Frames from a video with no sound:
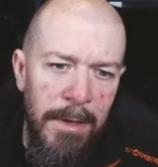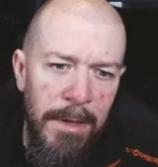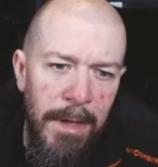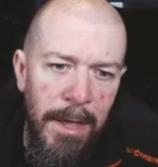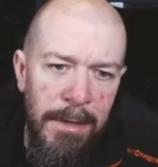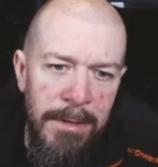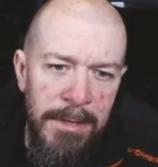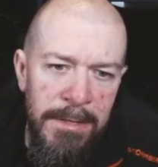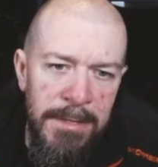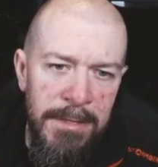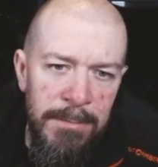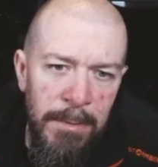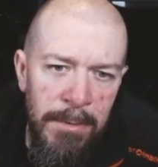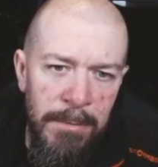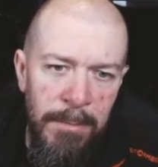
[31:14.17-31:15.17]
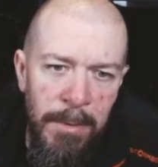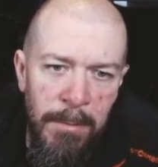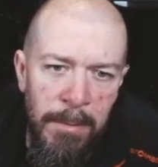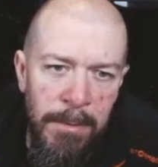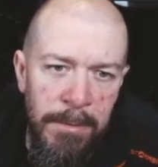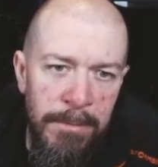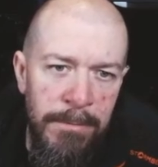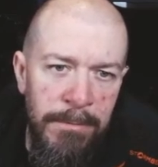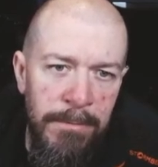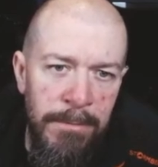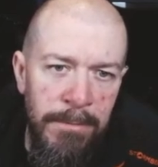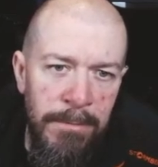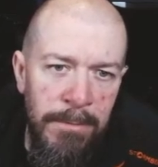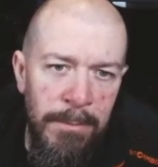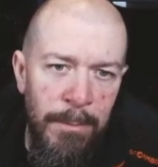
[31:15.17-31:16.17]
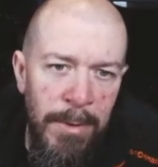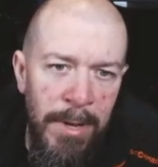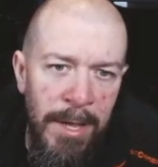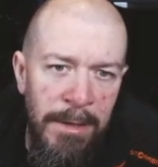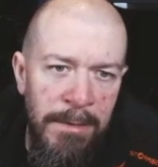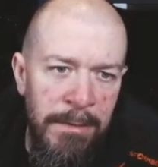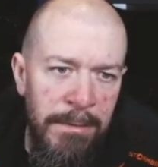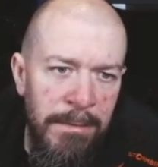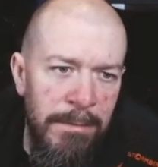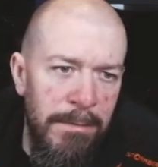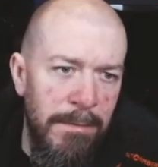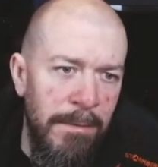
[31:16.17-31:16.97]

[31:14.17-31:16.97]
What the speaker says: And this is what we want to blend